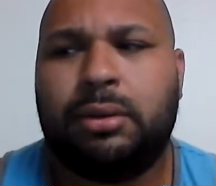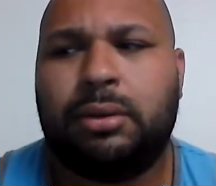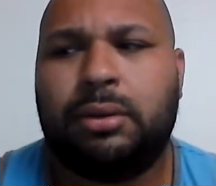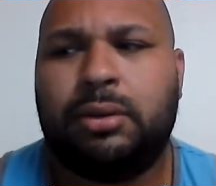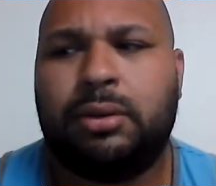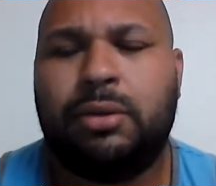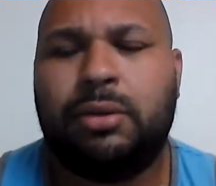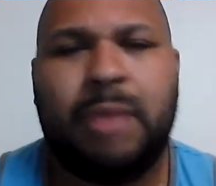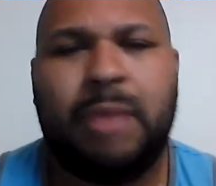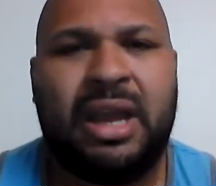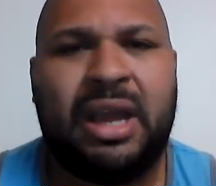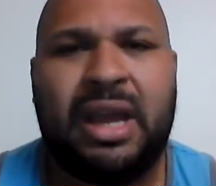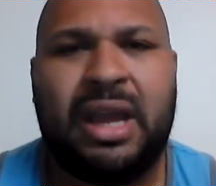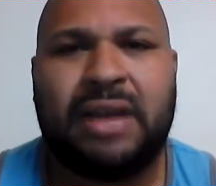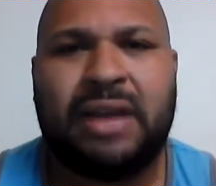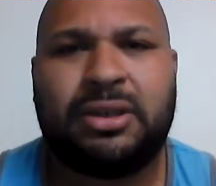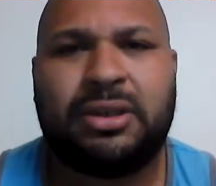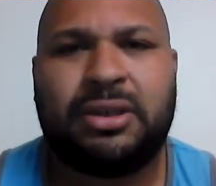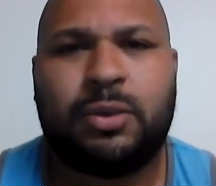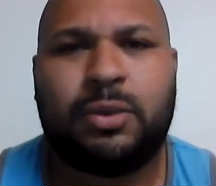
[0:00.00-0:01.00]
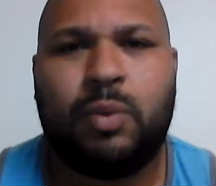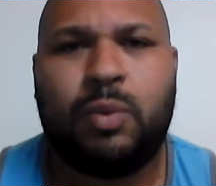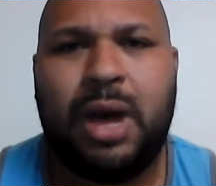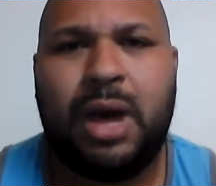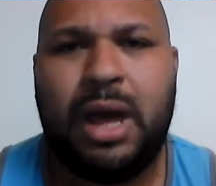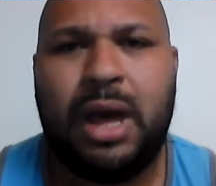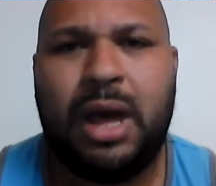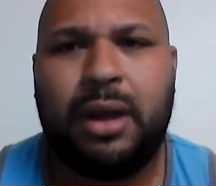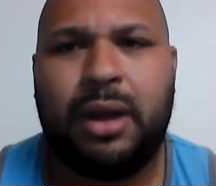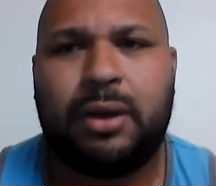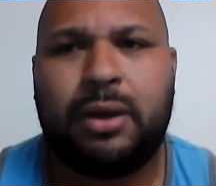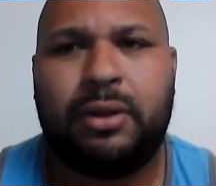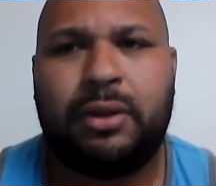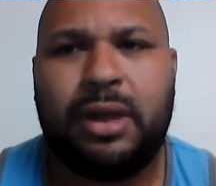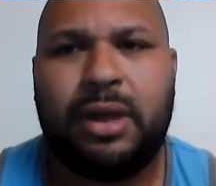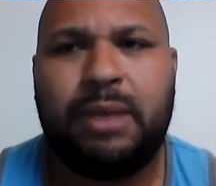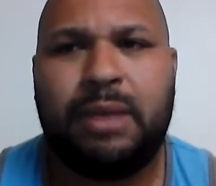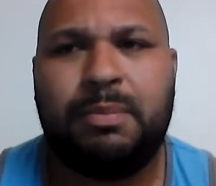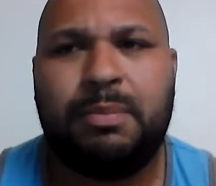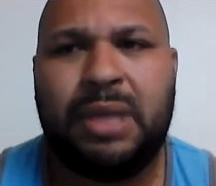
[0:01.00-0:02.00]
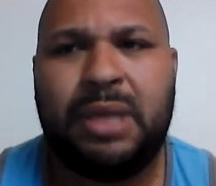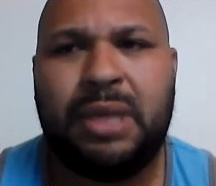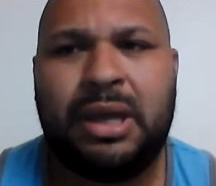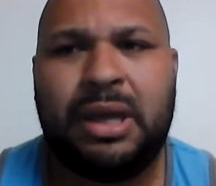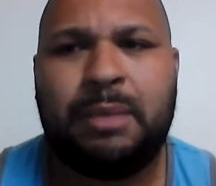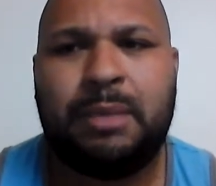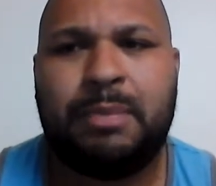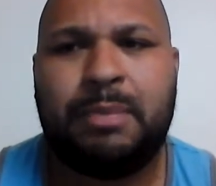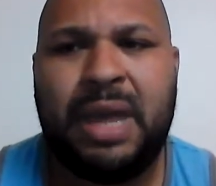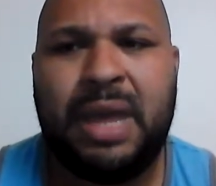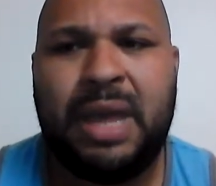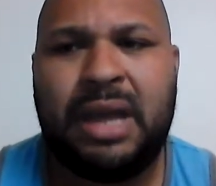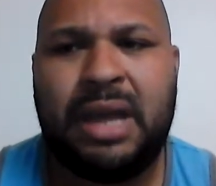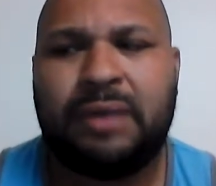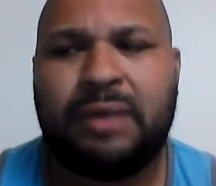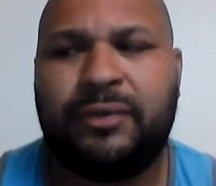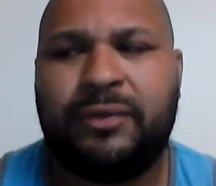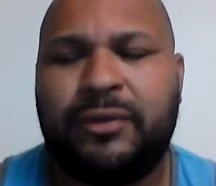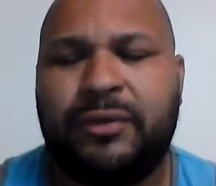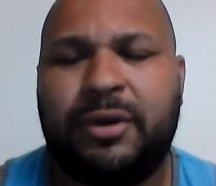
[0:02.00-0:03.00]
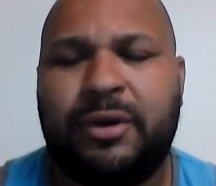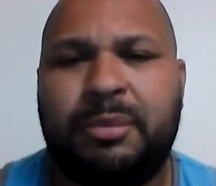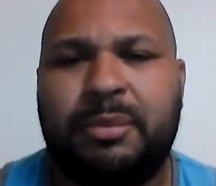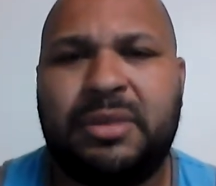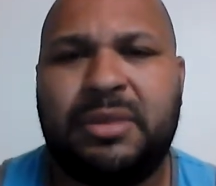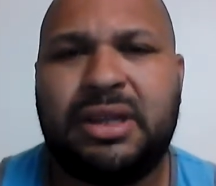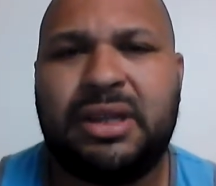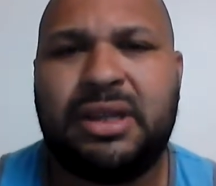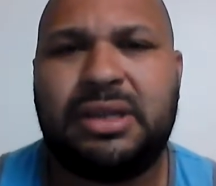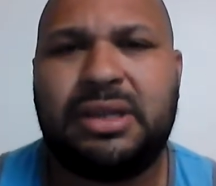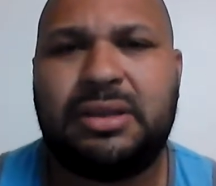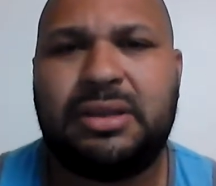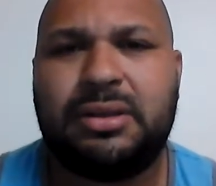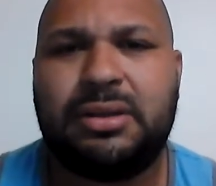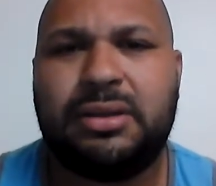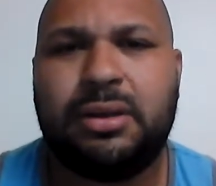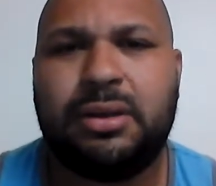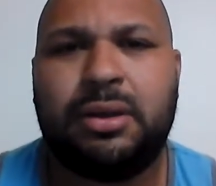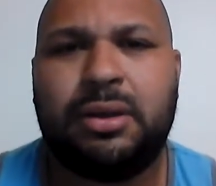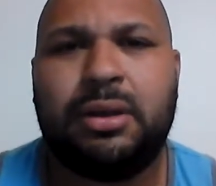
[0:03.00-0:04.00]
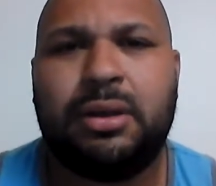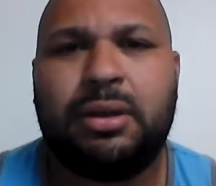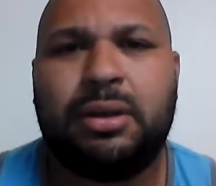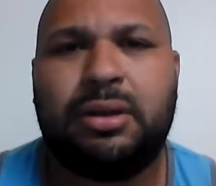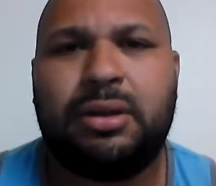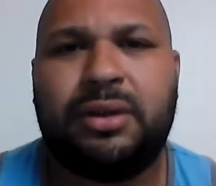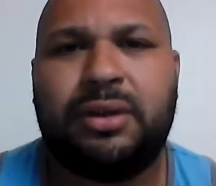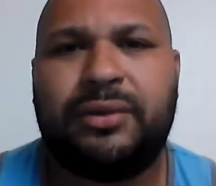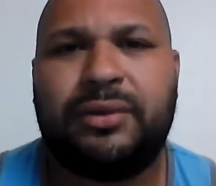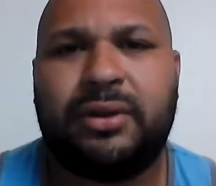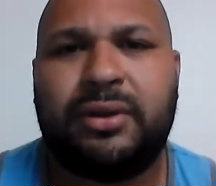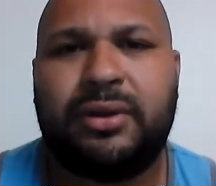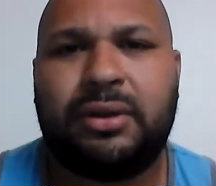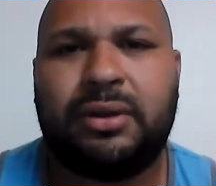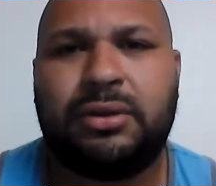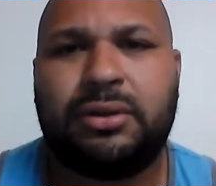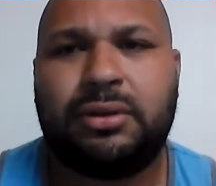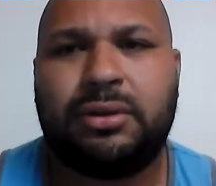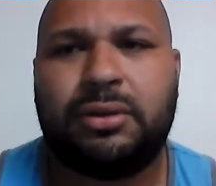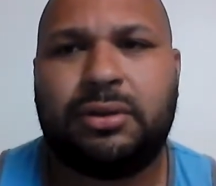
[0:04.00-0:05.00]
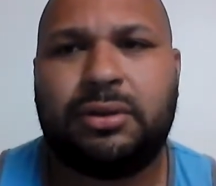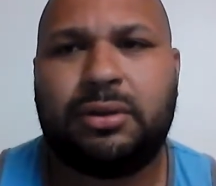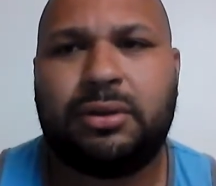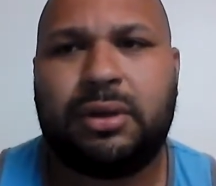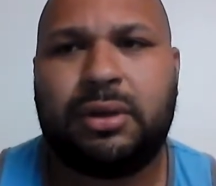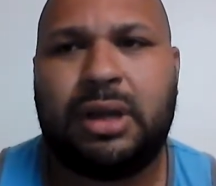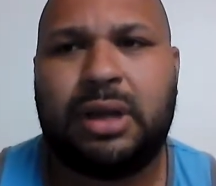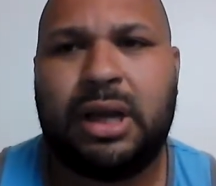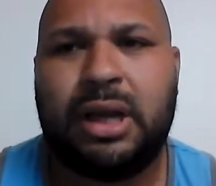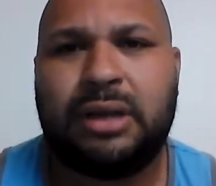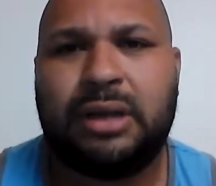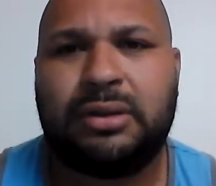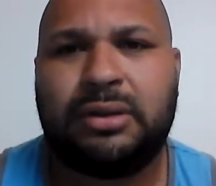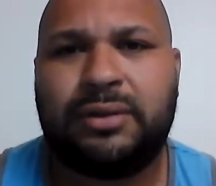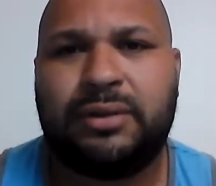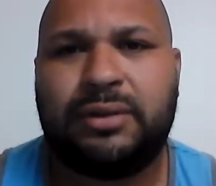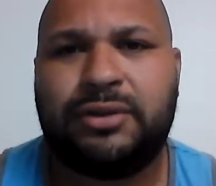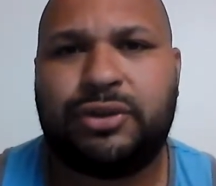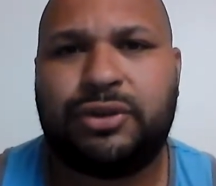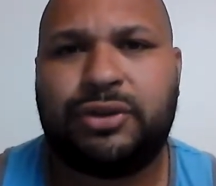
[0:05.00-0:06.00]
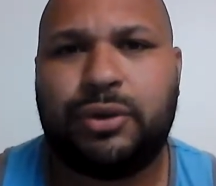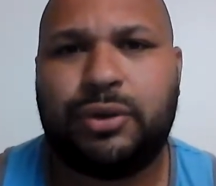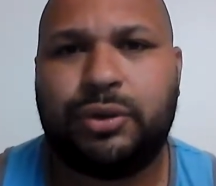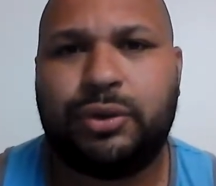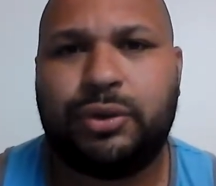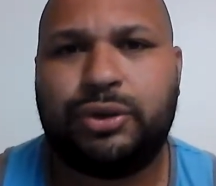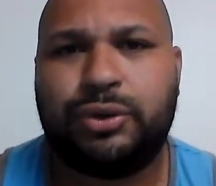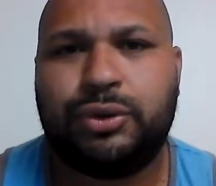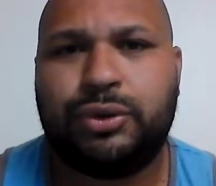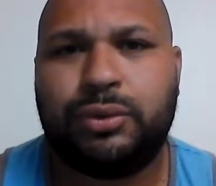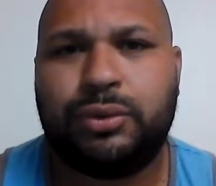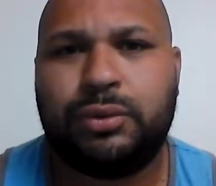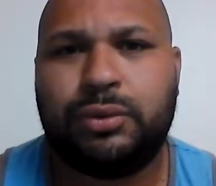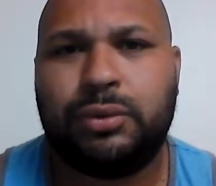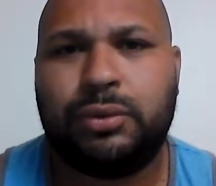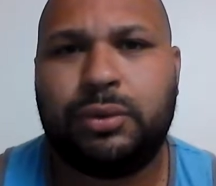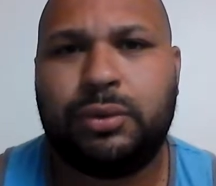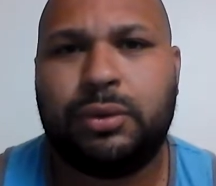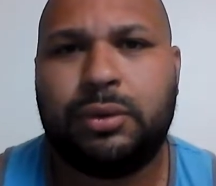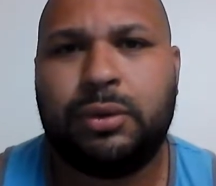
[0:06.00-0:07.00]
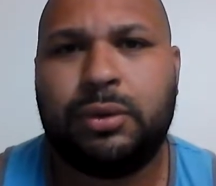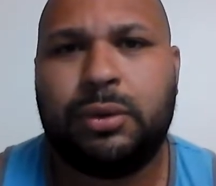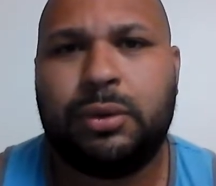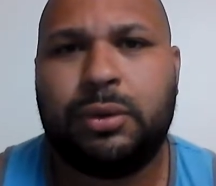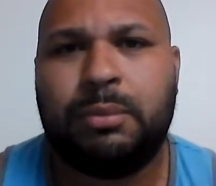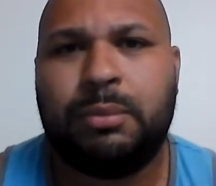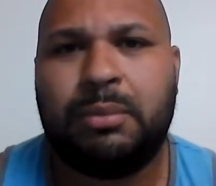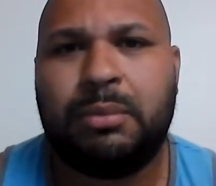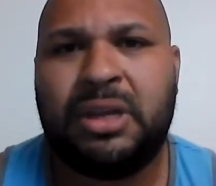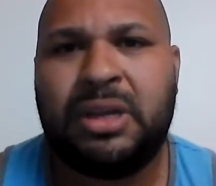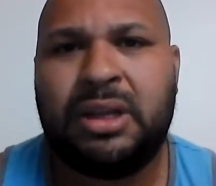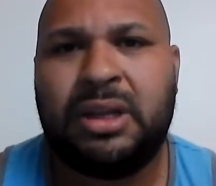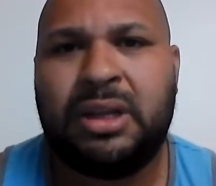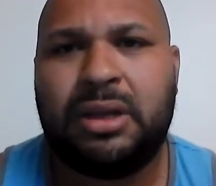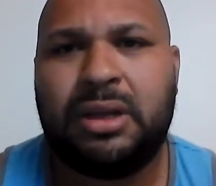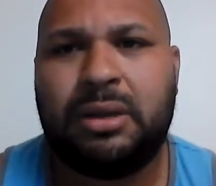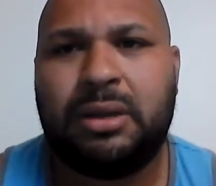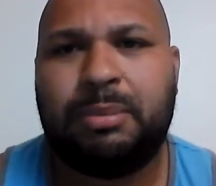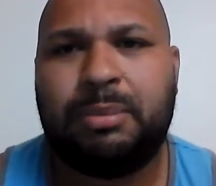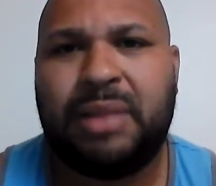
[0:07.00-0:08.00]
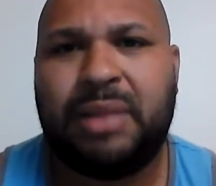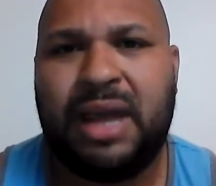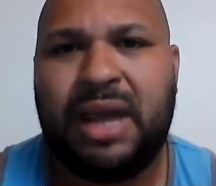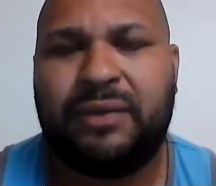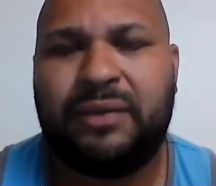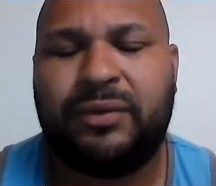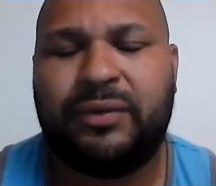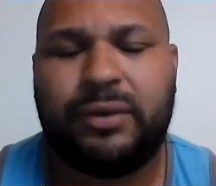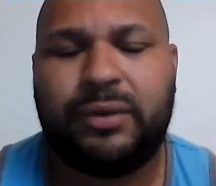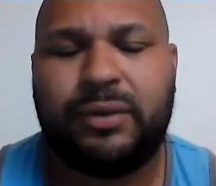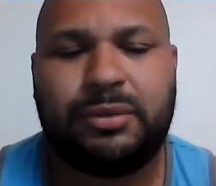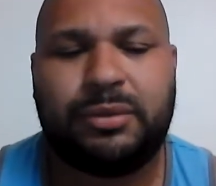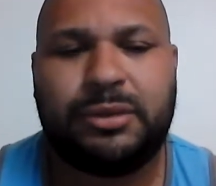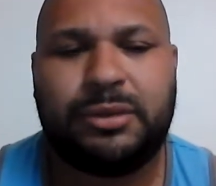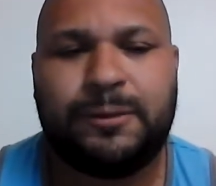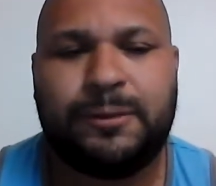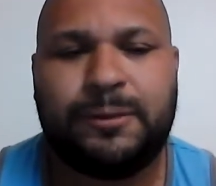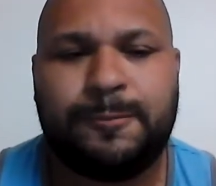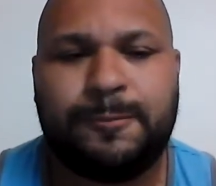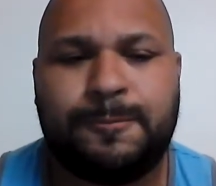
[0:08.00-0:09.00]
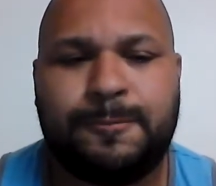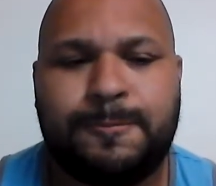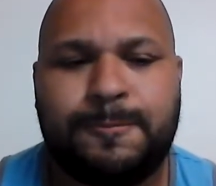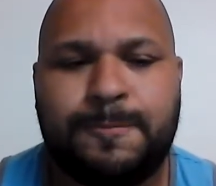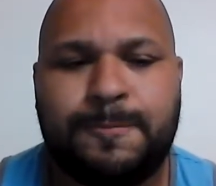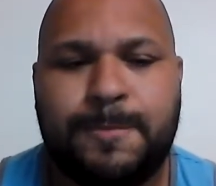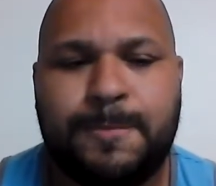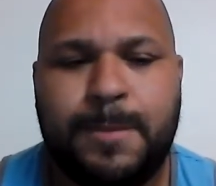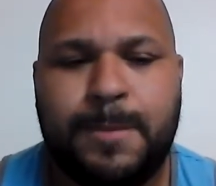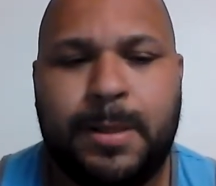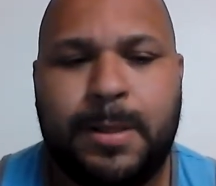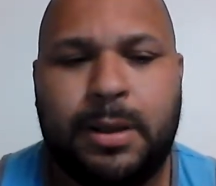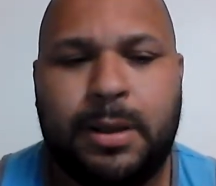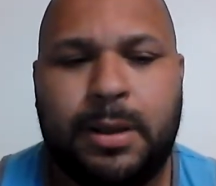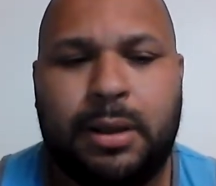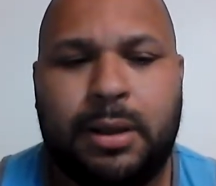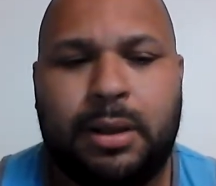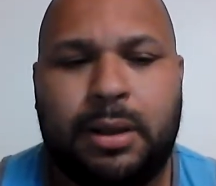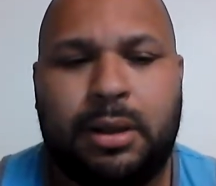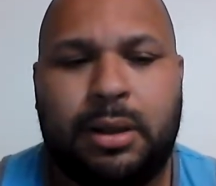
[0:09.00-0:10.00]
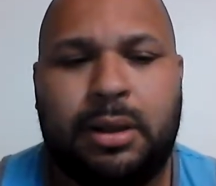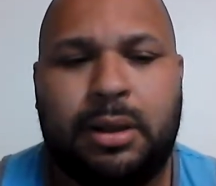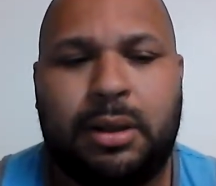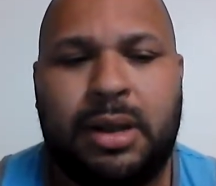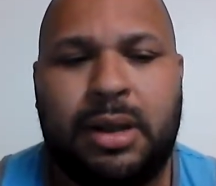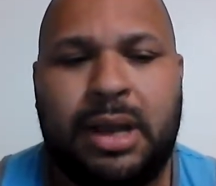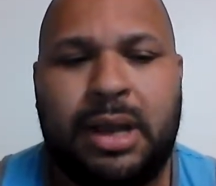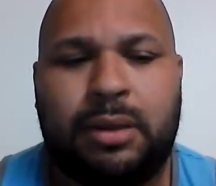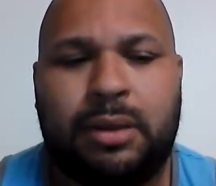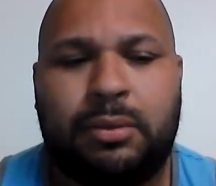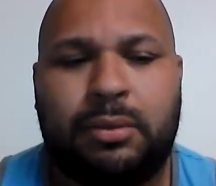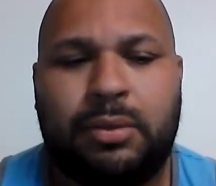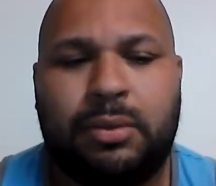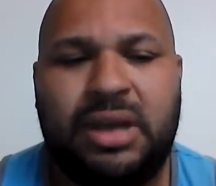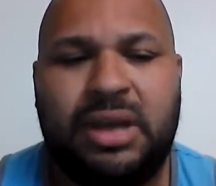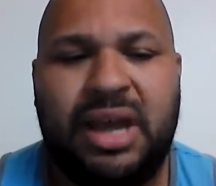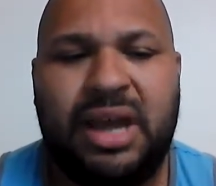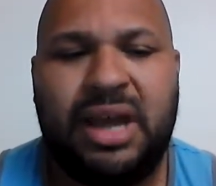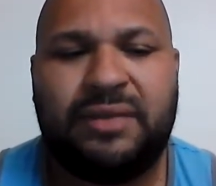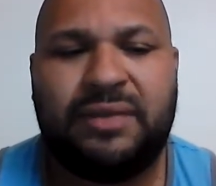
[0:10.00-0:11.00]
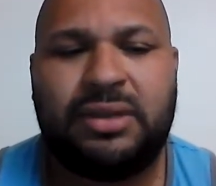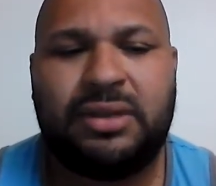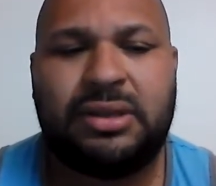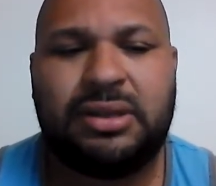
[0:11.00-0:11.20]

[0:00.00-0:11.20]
You may ask, why are they being banned from these different kinds of social media platforms? Now, we have to